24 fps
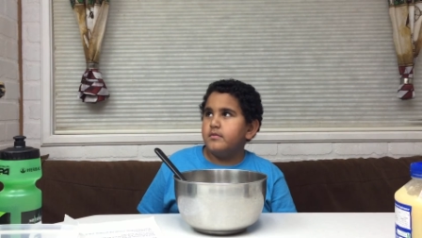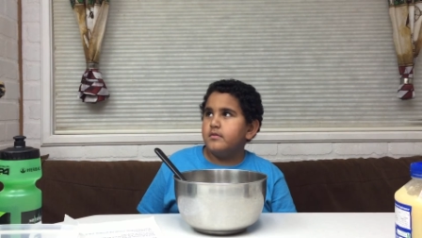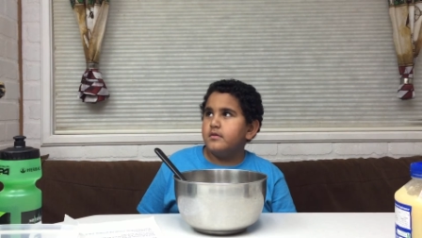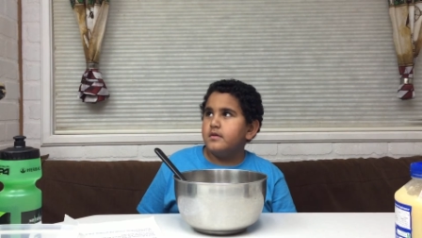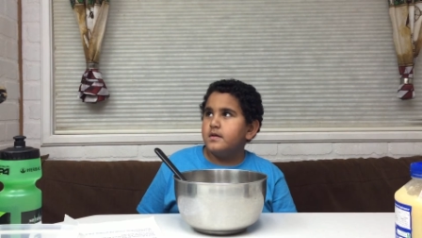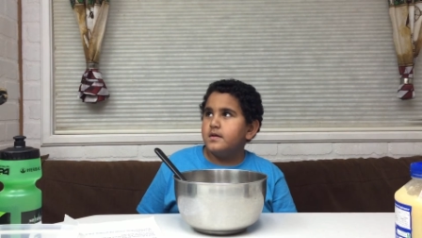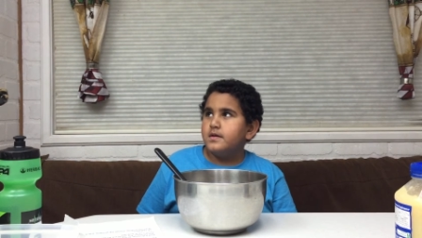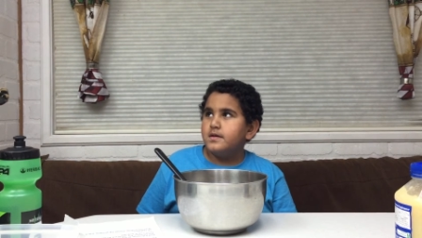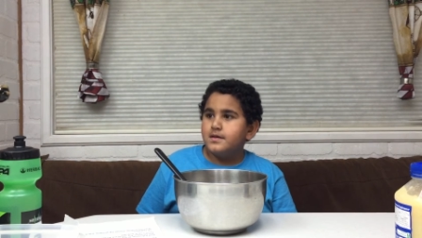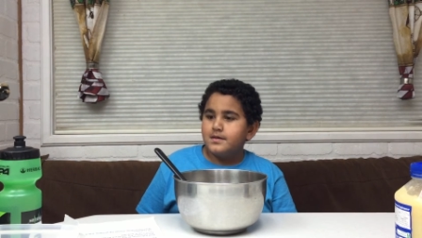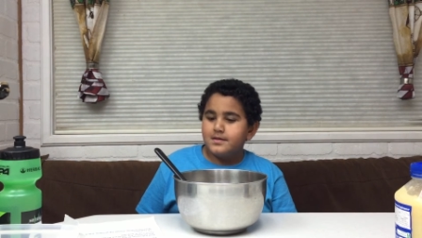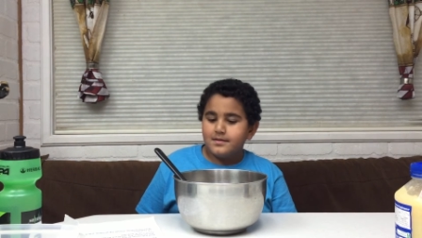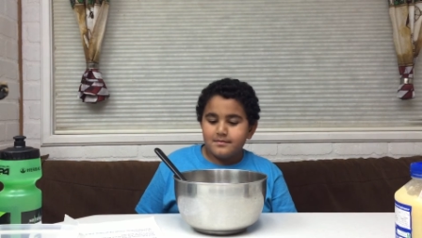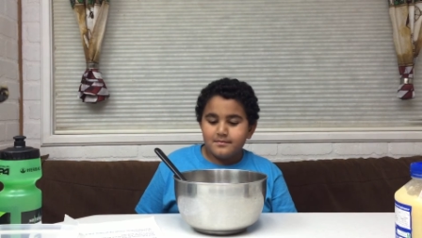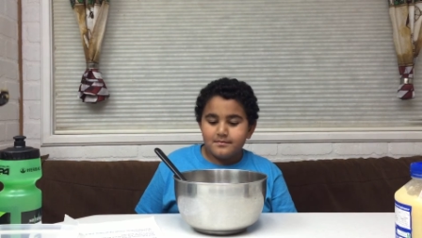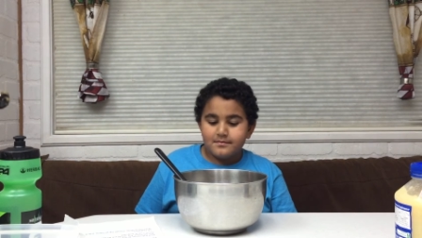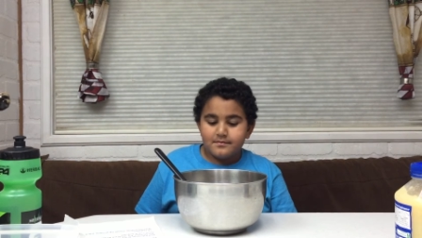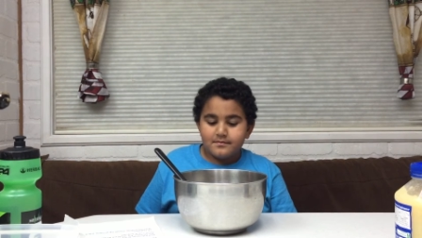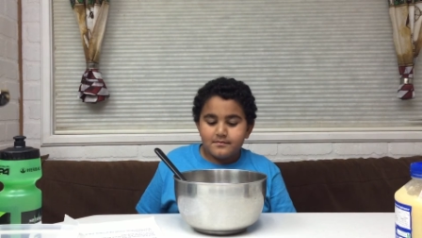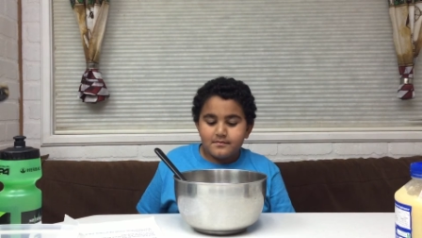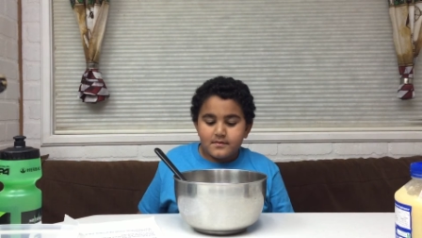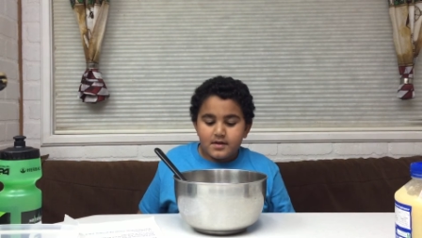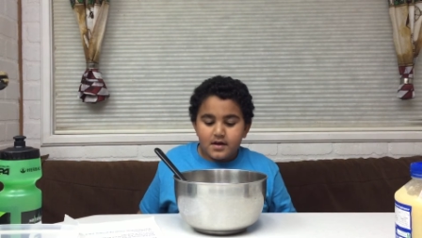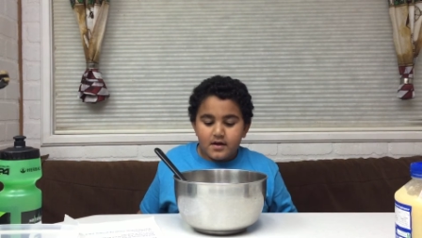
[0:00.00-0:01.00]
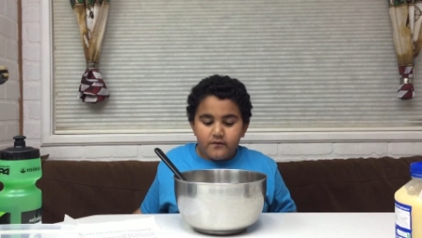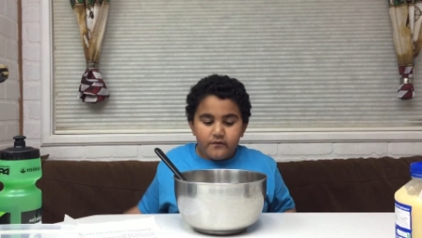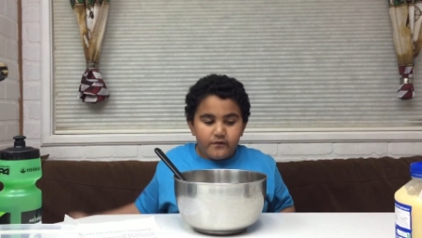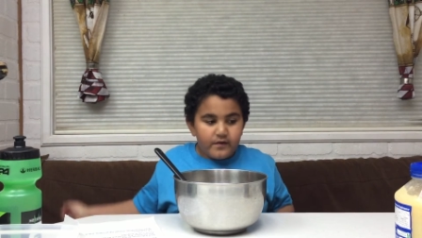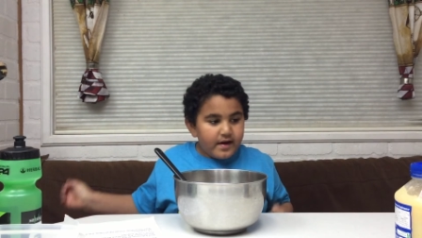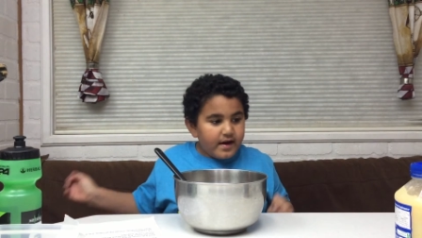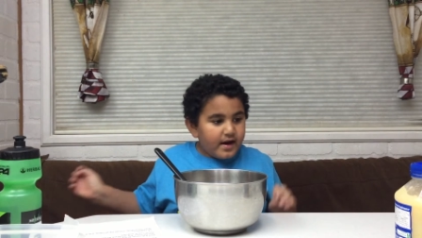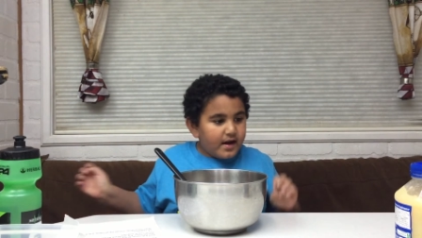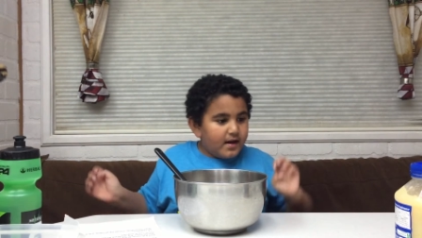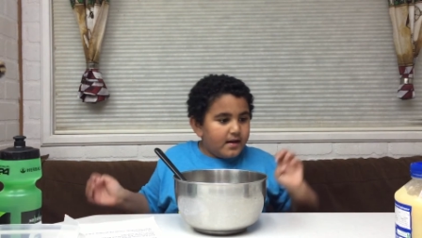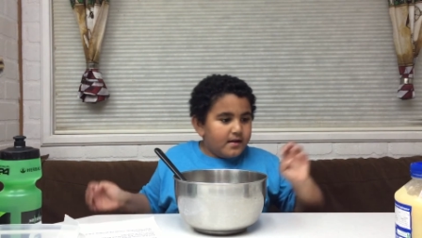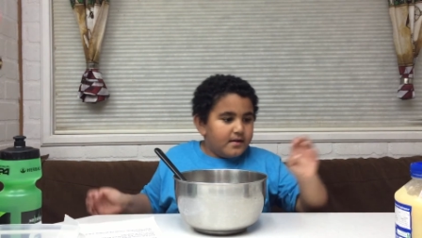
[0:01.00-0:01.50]
Yep.
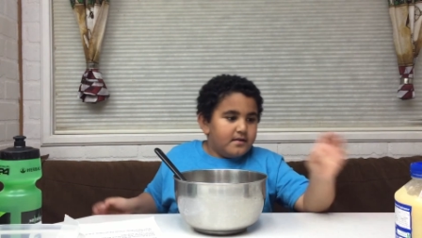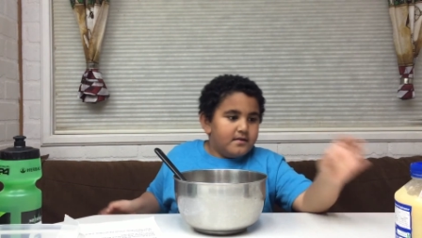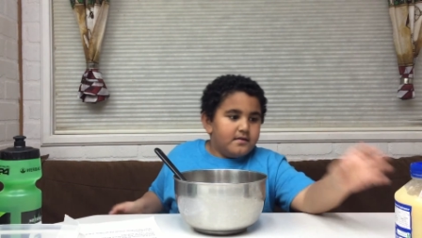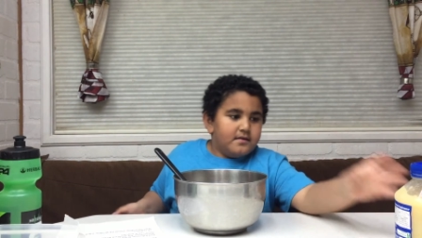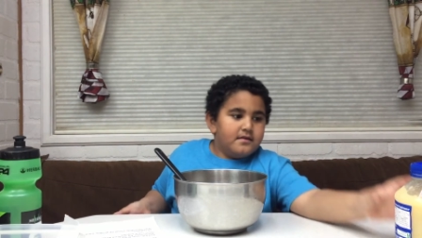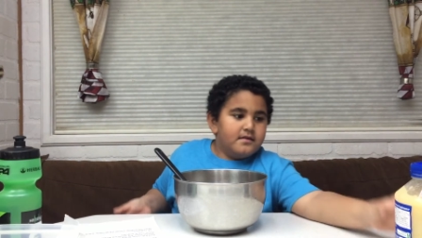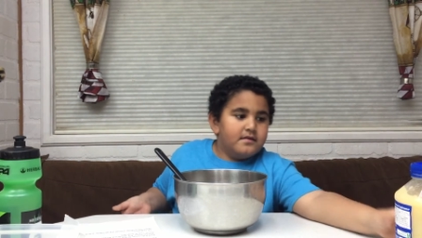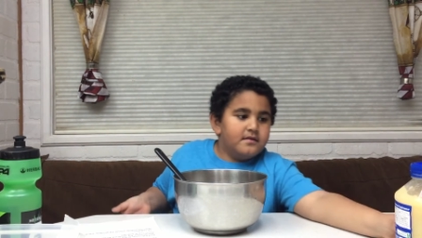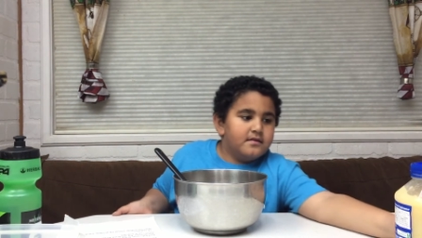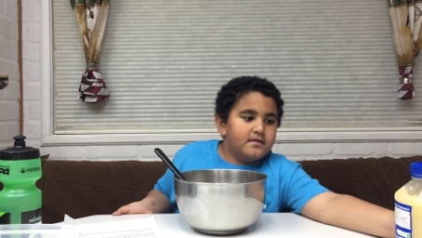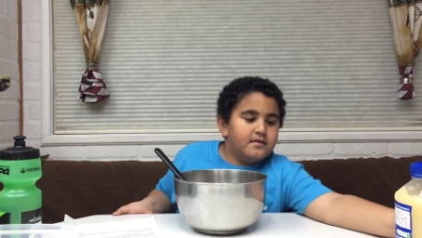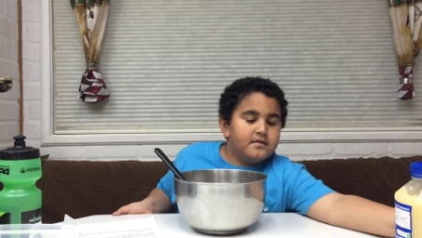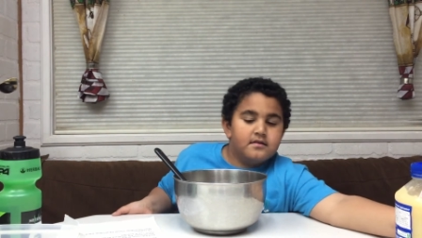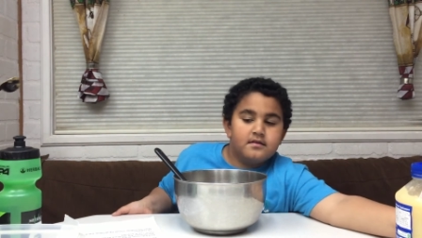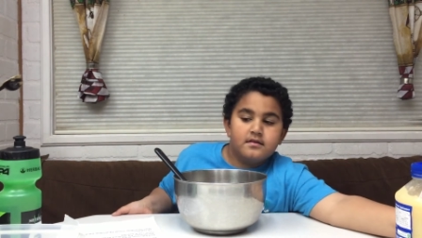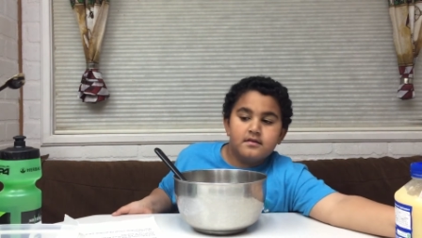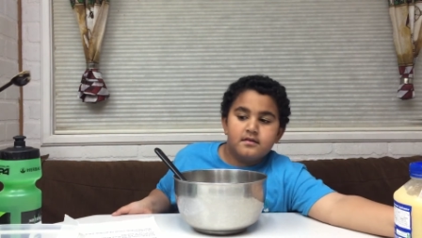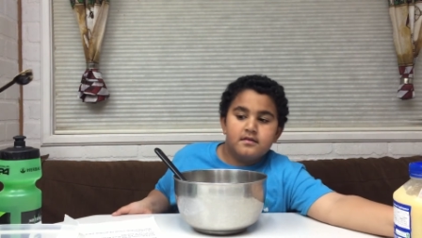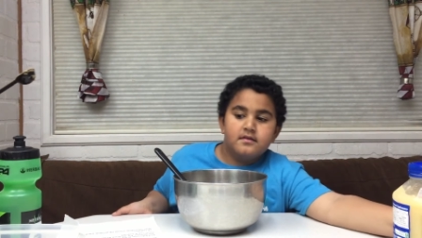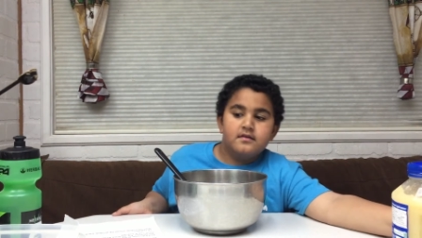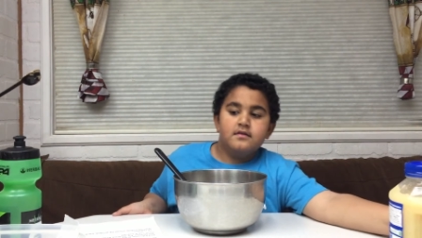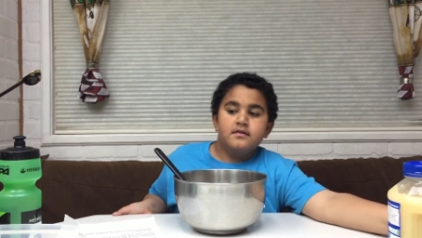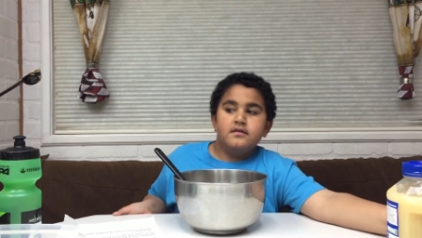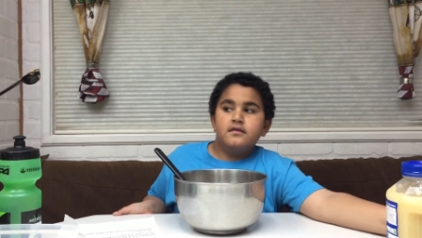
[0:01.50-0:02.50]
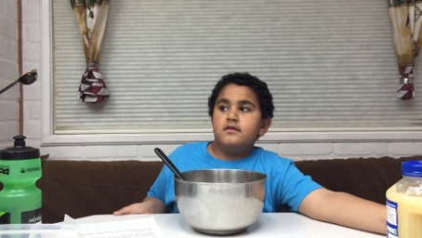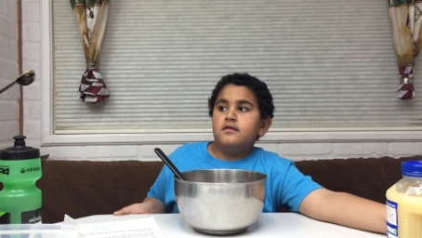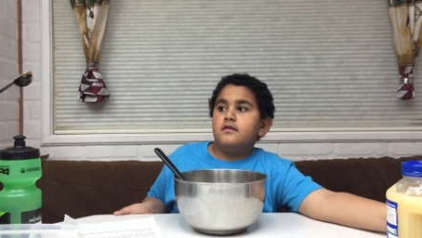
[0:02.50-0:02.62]
Okay, grab the applesauce.